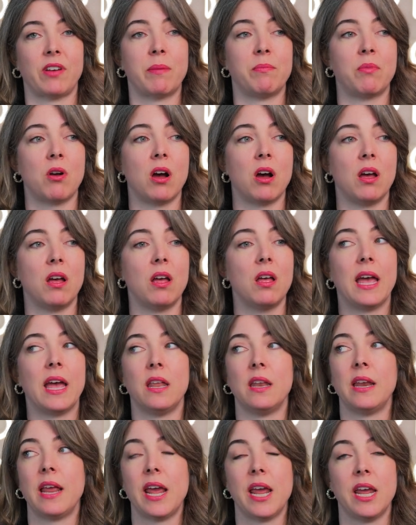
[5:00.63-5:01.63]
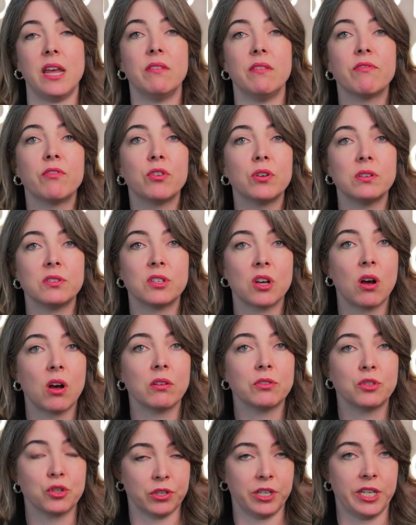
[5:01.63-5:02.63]
I brought an 8-foot
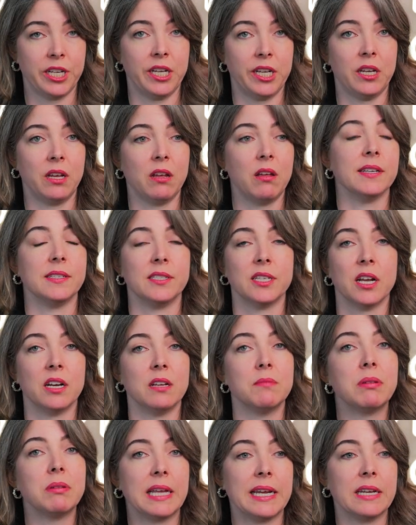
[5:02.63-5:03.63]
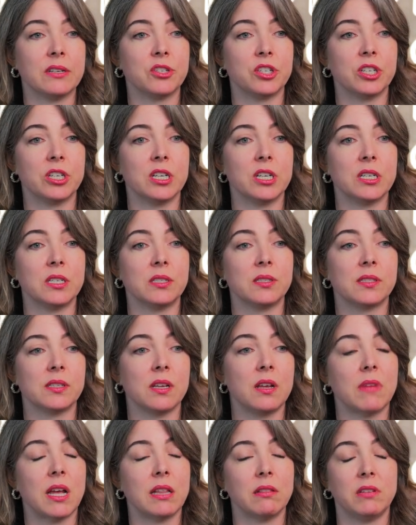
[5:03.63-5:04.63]
tall tree, a ton of planters,
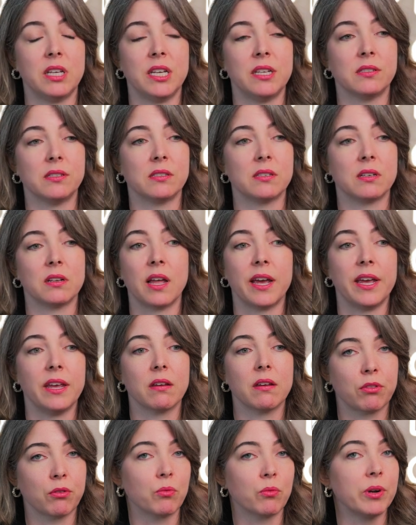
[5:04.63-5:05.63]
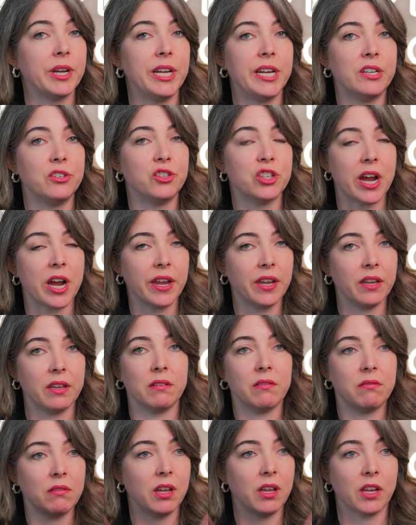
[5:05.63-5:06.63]
at least like 3
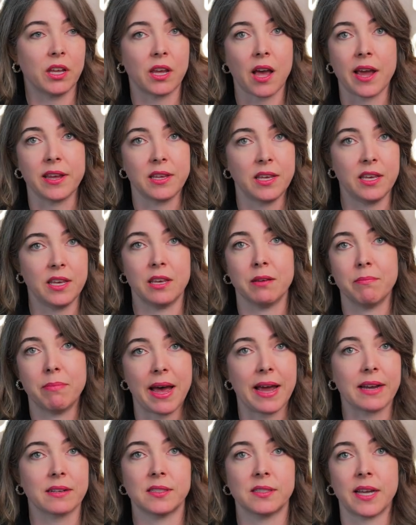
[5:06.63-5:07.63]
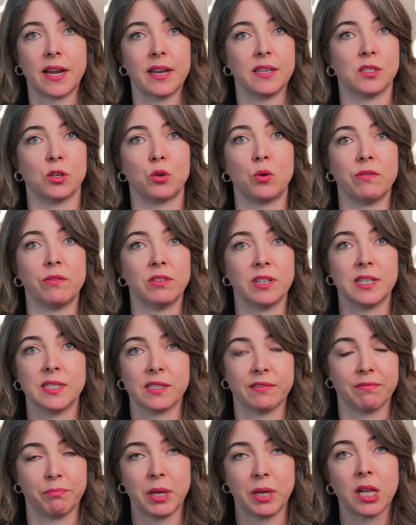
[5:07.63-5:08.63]
giant IKEA bag size
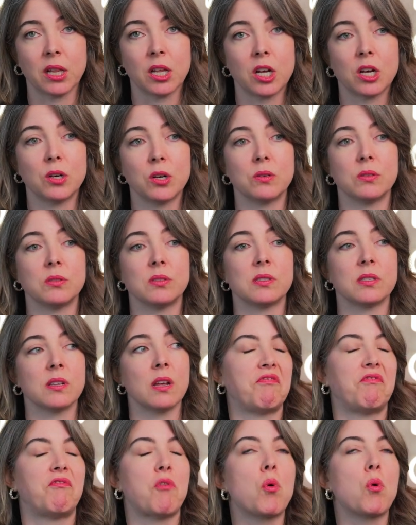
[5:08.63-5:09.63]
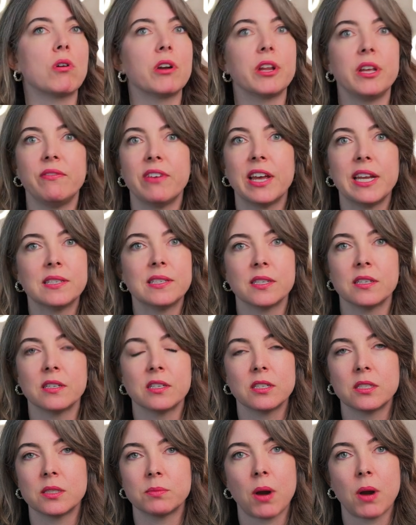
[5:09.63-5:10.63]
equivalents of pillows, 40
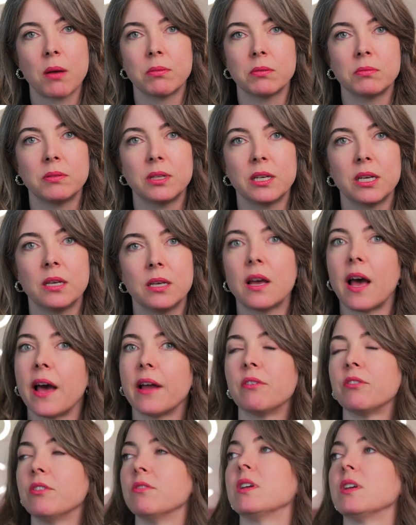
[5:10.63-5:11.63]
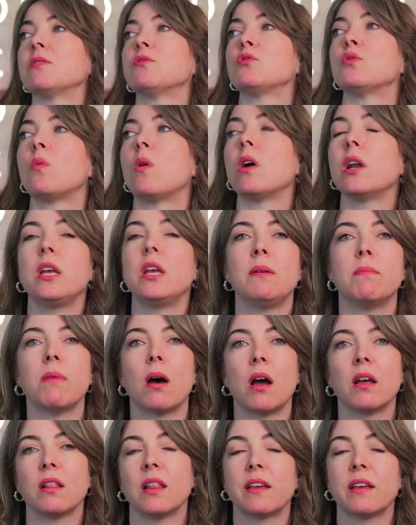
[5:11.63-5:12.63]
vases probably, I don't know, like 20,
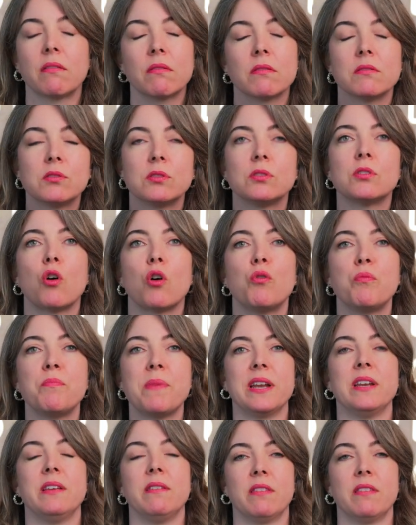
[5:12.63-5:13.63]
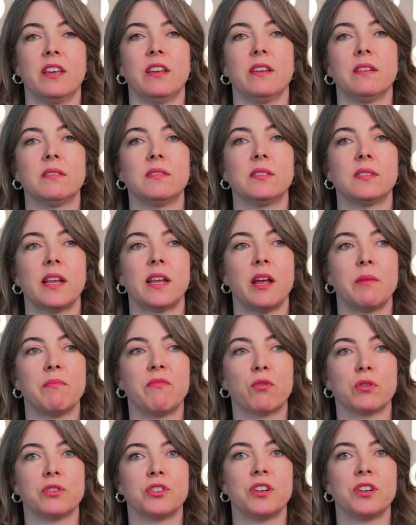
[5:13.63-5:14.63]
like so many things. And I'm
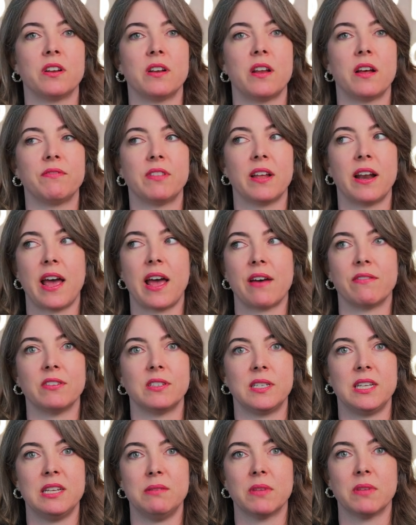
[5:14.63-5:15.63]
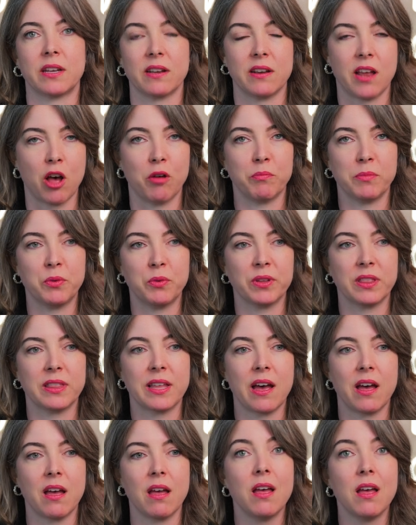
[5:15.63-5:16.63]
fortunate enough that I have a team that can help me with
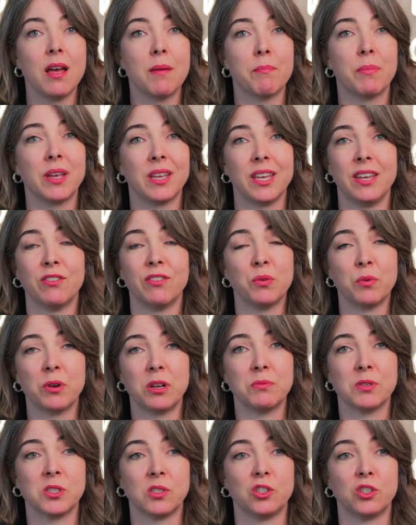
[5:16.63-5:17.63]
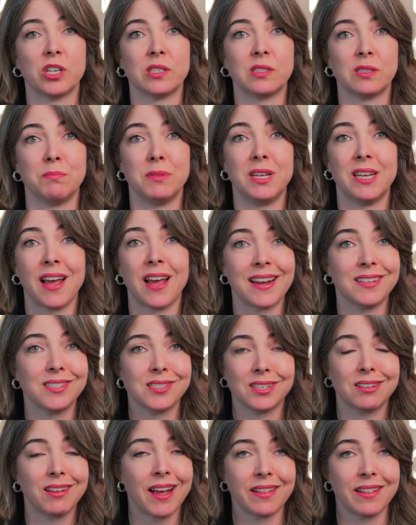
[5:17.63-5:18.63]
that. But even when it was just me, I
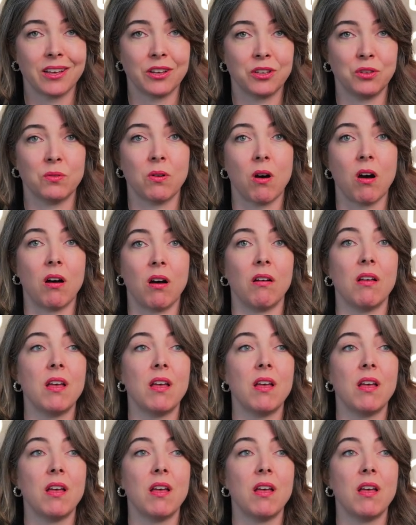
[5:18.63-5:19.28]
still had that U-Haul.